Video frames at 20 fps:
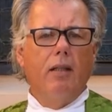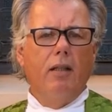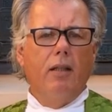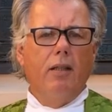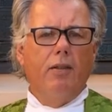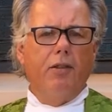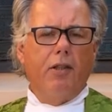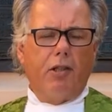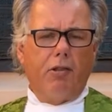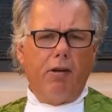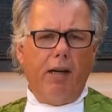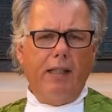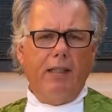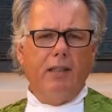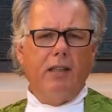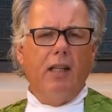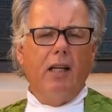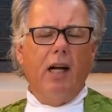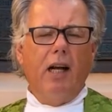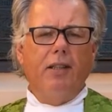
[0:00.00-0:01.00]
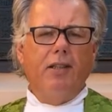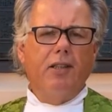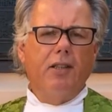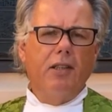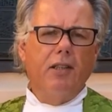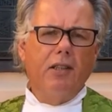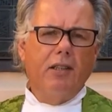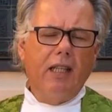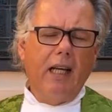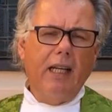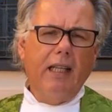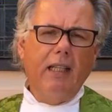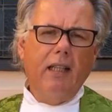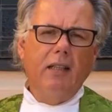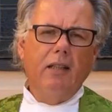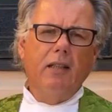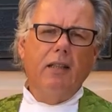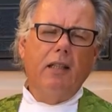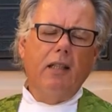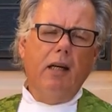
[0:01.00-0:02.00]
The great Hudson
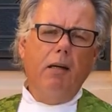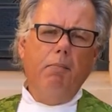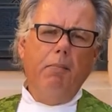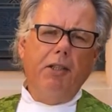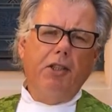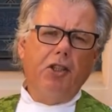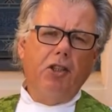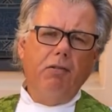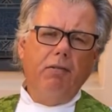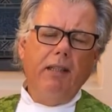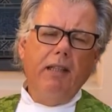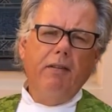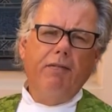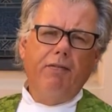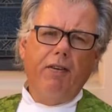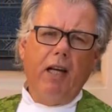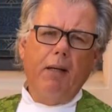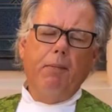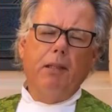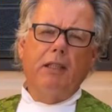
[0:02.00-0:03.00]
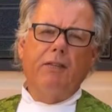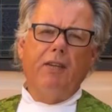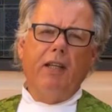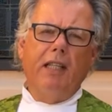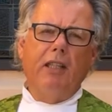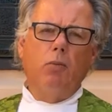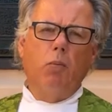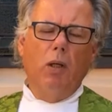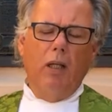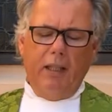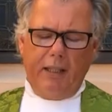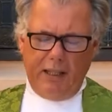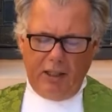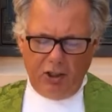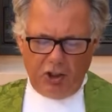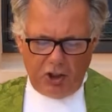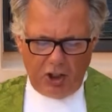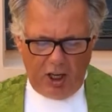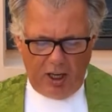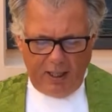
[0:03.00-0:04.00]
Taylor, a missionary famous for his work in
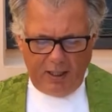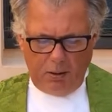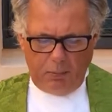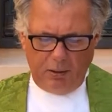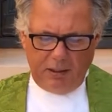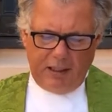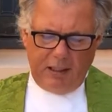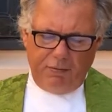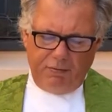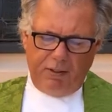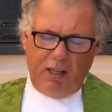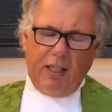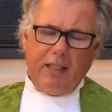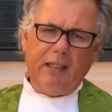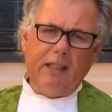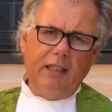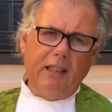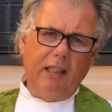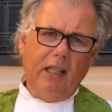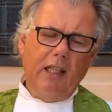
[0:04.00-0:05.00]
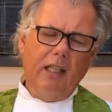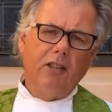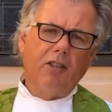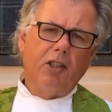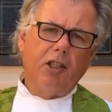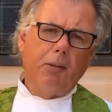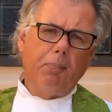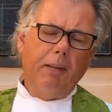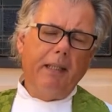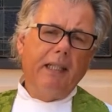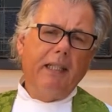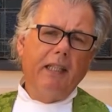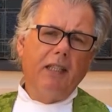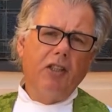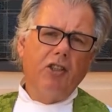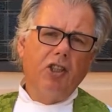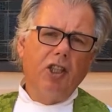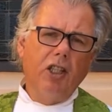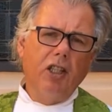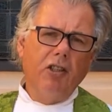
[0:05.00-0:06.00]
China, was invited to speak at a
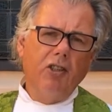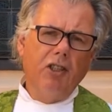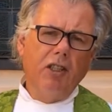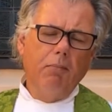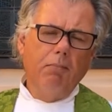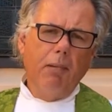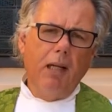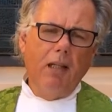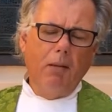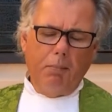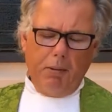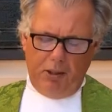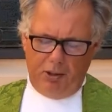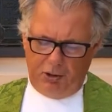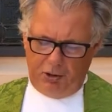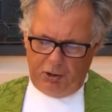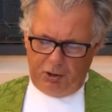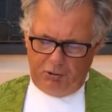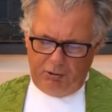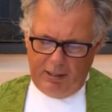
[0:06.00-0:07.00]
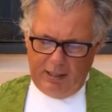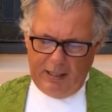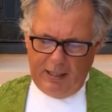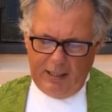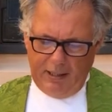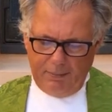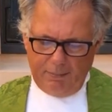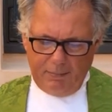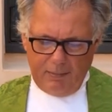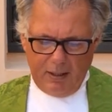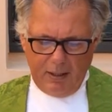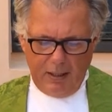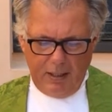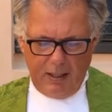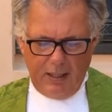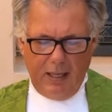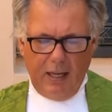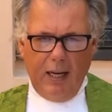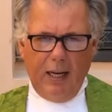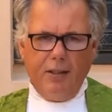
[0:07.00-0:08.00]
church in Melbourne, Australia.
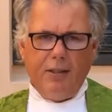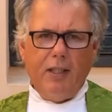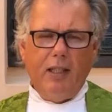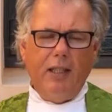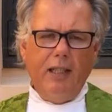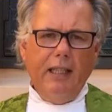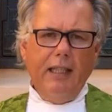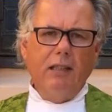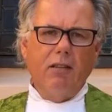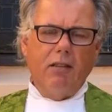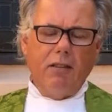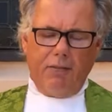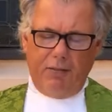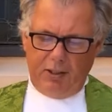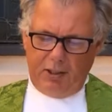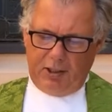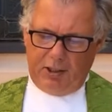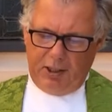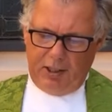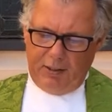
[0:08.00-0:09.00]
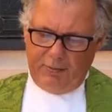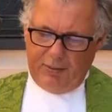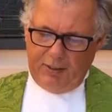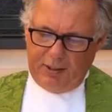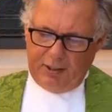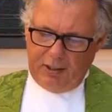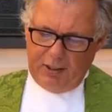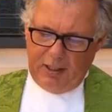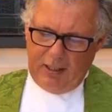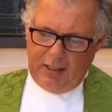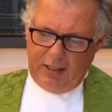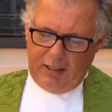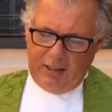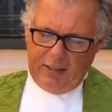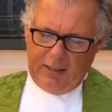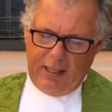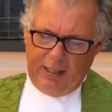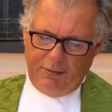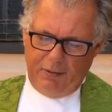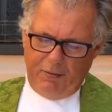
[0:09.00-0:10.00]
And the leader of the service
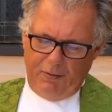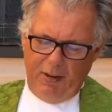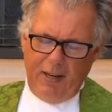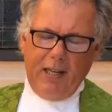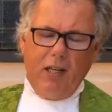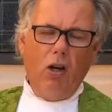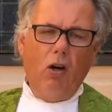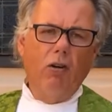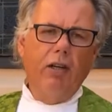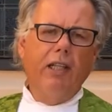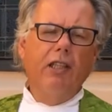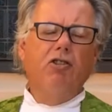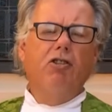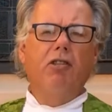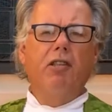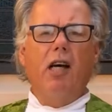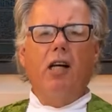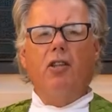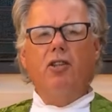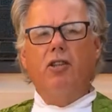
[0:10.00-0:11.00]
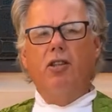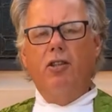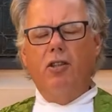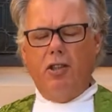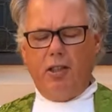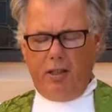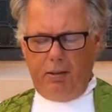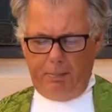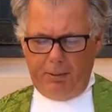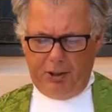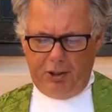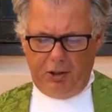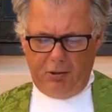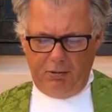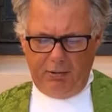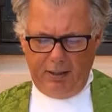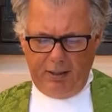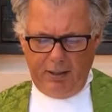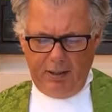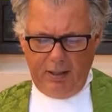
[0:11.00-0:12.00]
gave a very long introduction to the
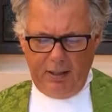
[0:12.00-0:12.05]
missionary